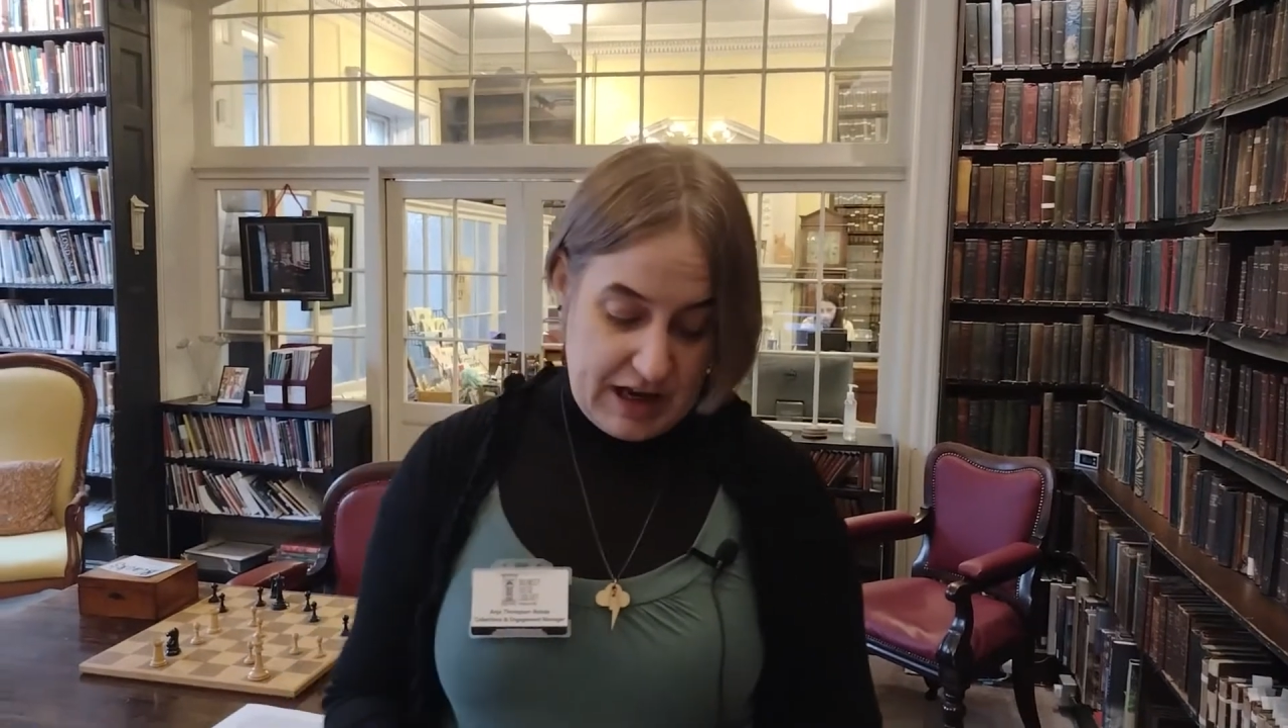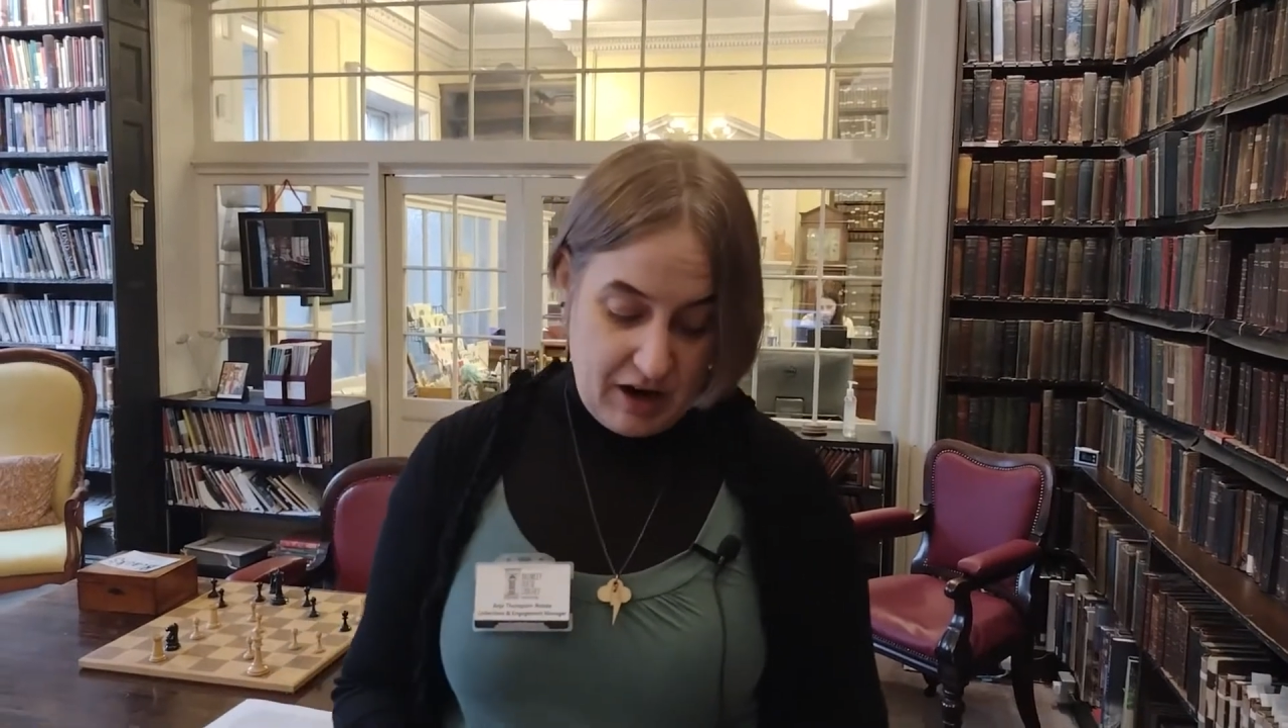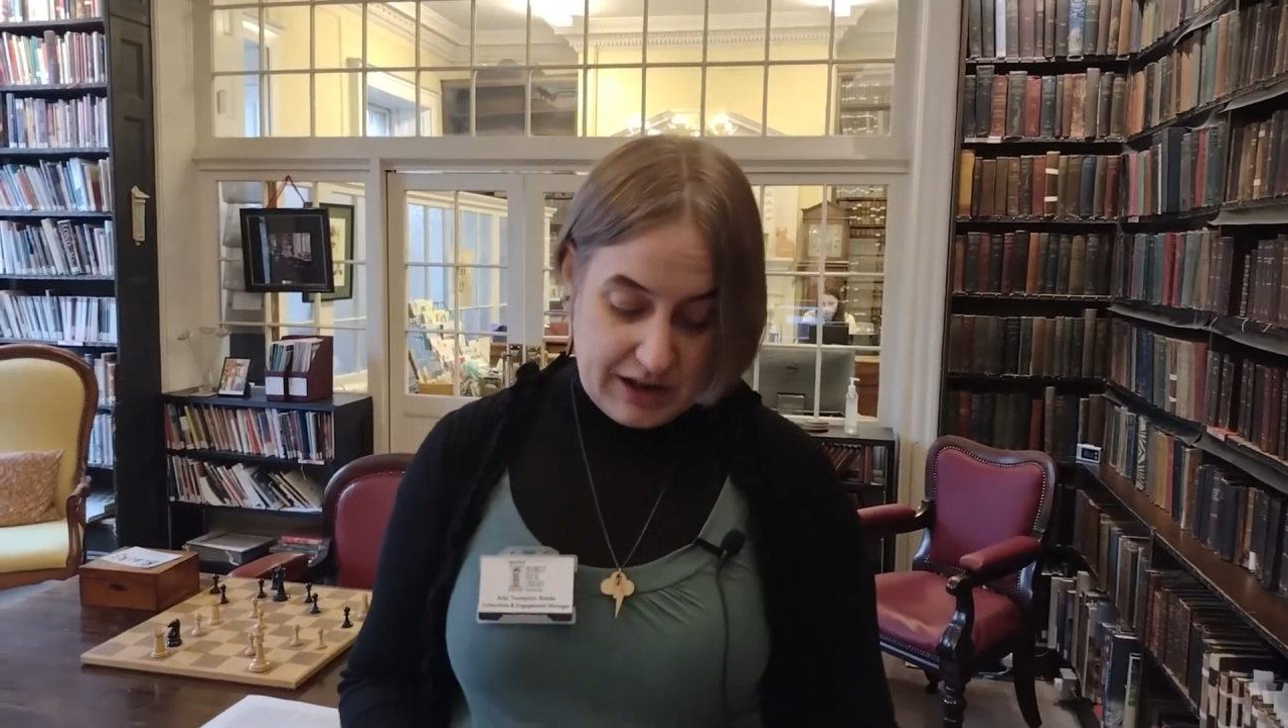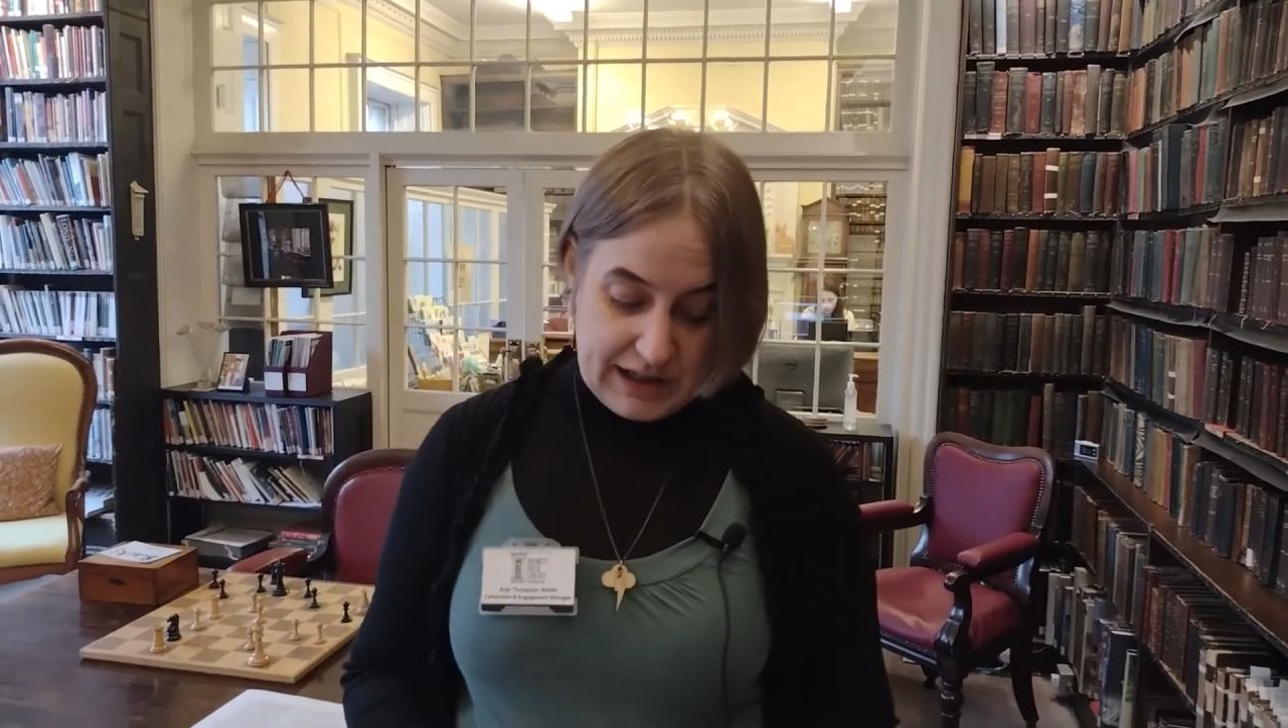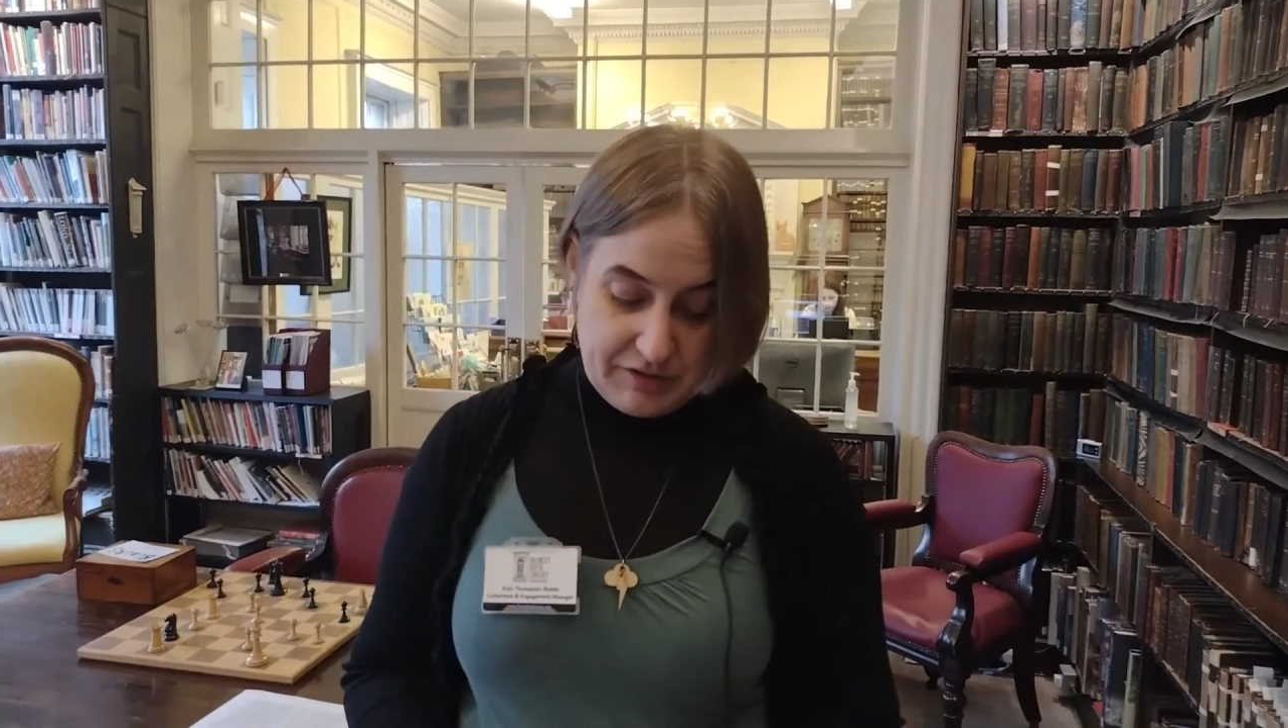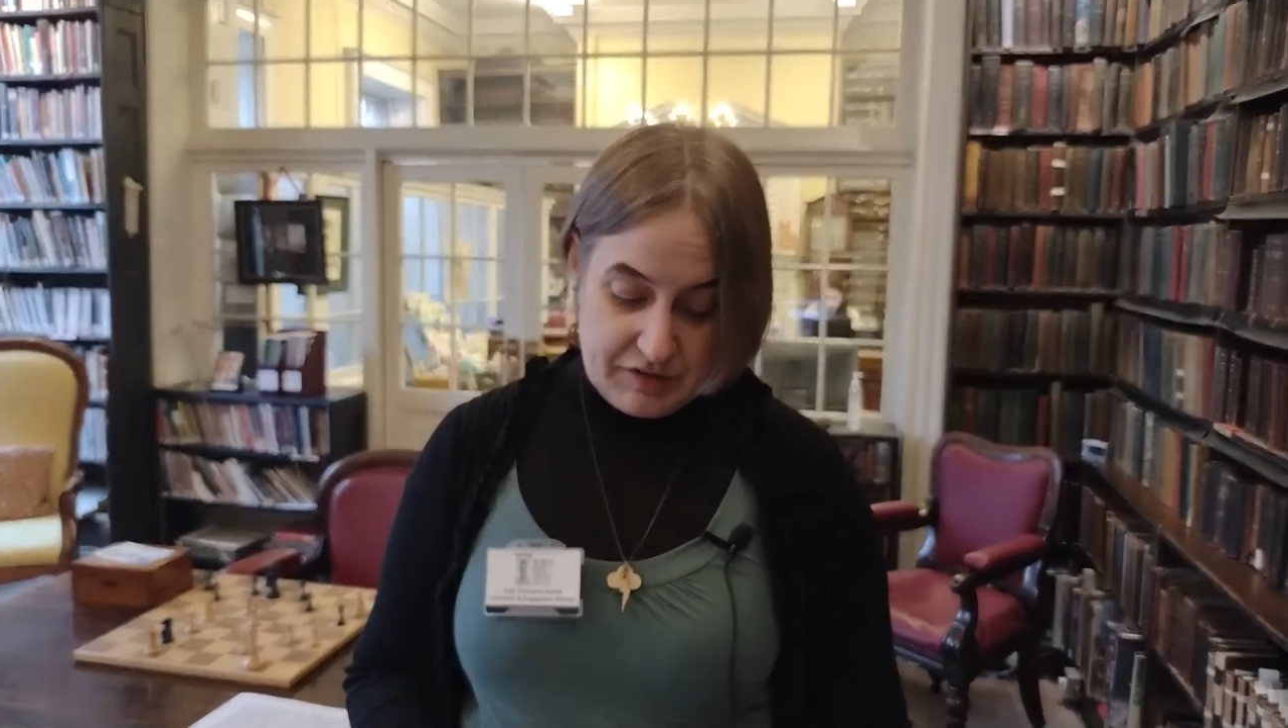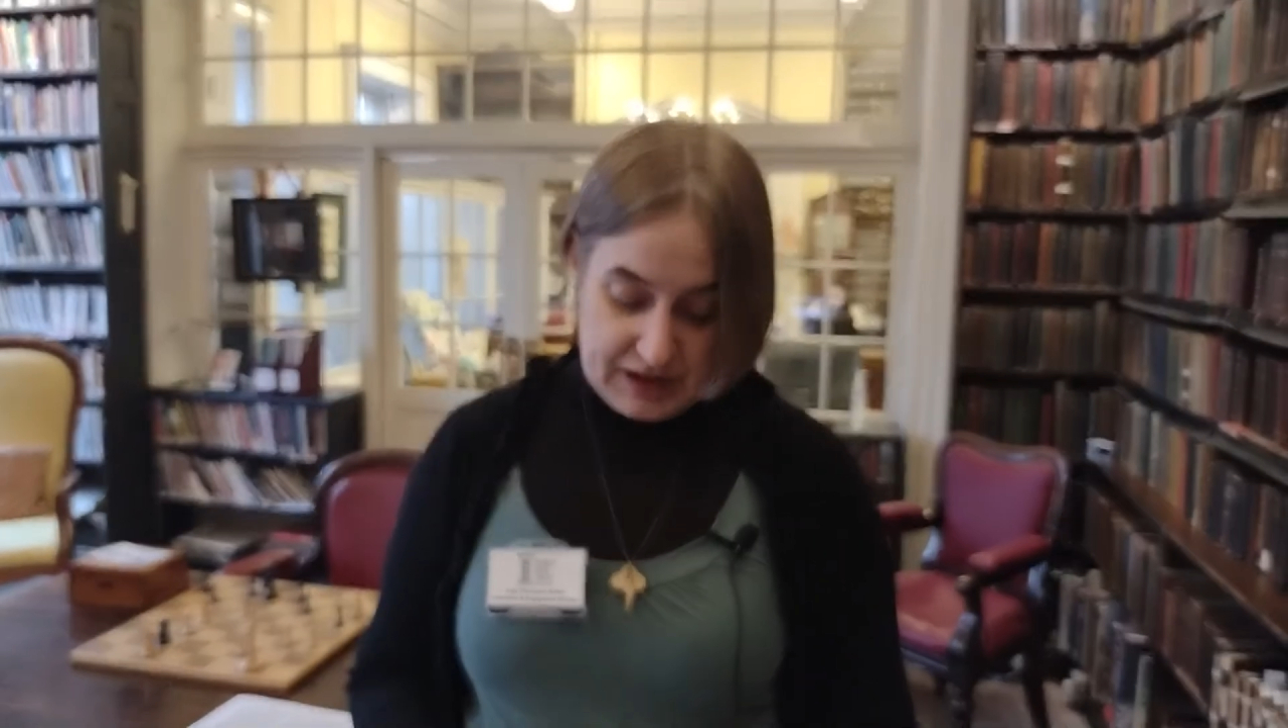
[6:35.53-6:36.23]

high level of